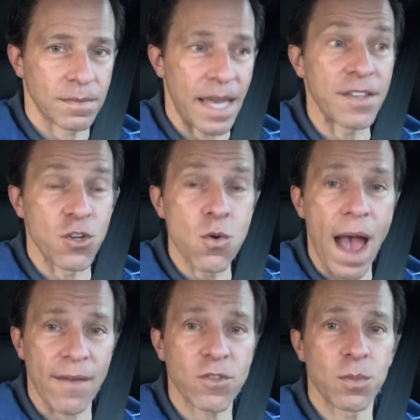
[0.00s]
And you
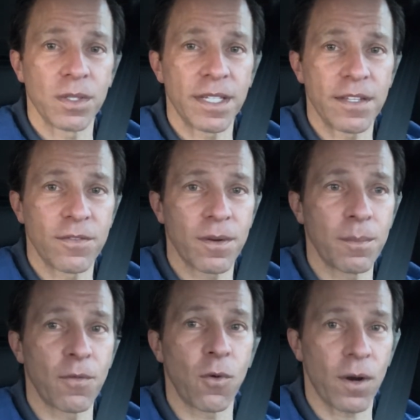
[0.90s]
have to believe
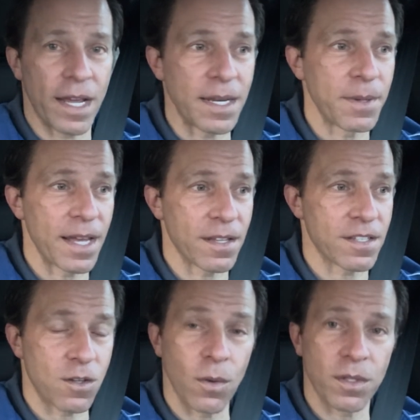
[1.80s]
before anybody
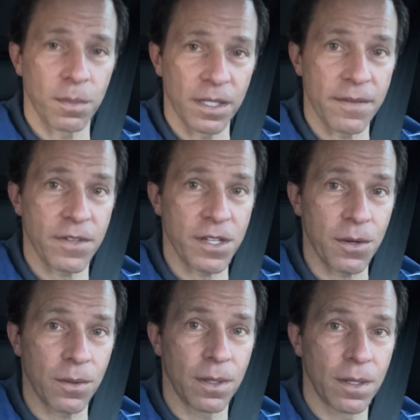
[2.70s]
else is going to believe in
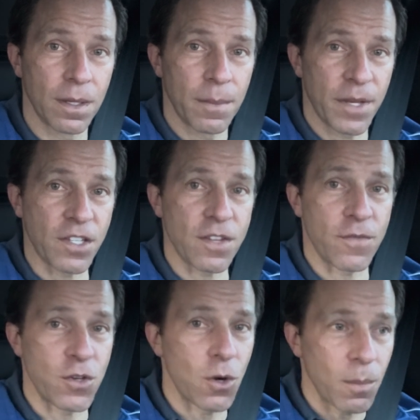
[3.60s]
you. Because if
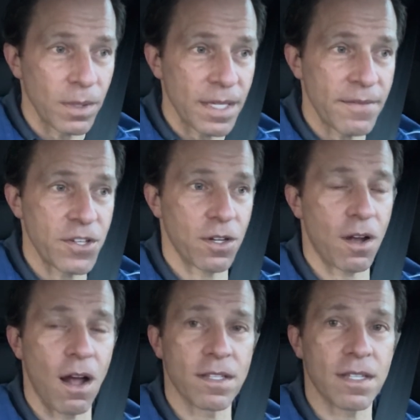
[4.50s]
you don't believe in your
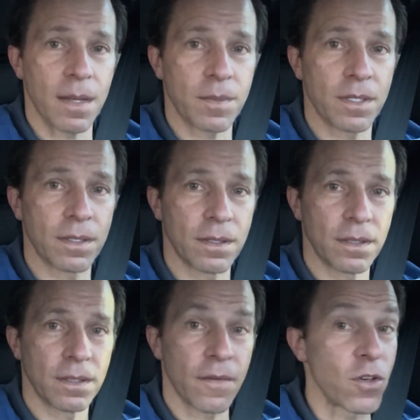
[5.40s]
concept,
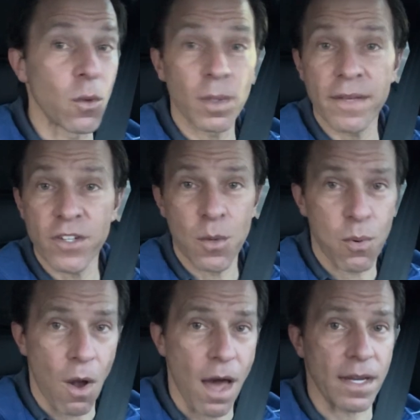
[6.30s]
if you don't believe in your
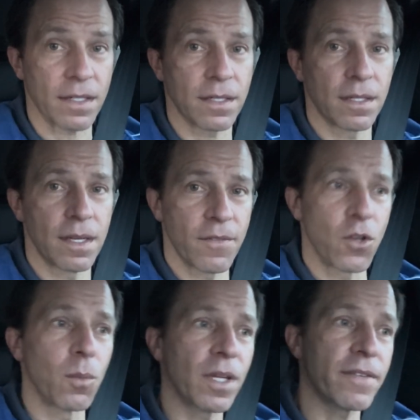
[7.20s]
product, if you
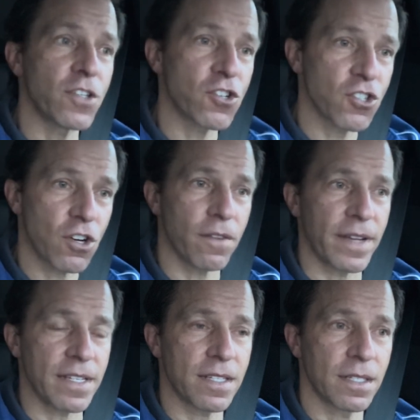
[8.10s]
don't believe in your
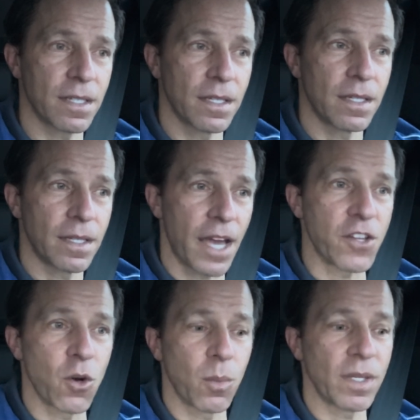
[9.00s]
service, and
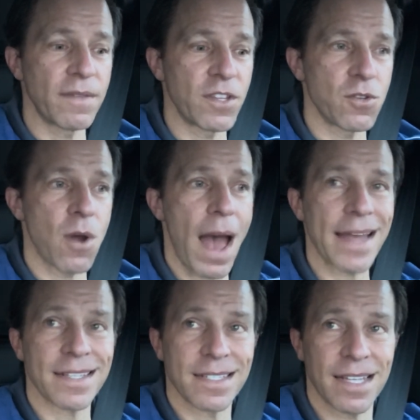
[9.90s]
you don't believe that you know how
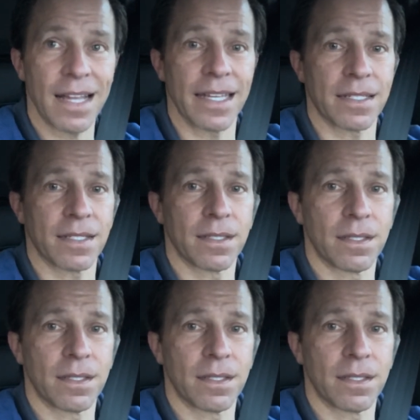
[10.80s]
to sell it,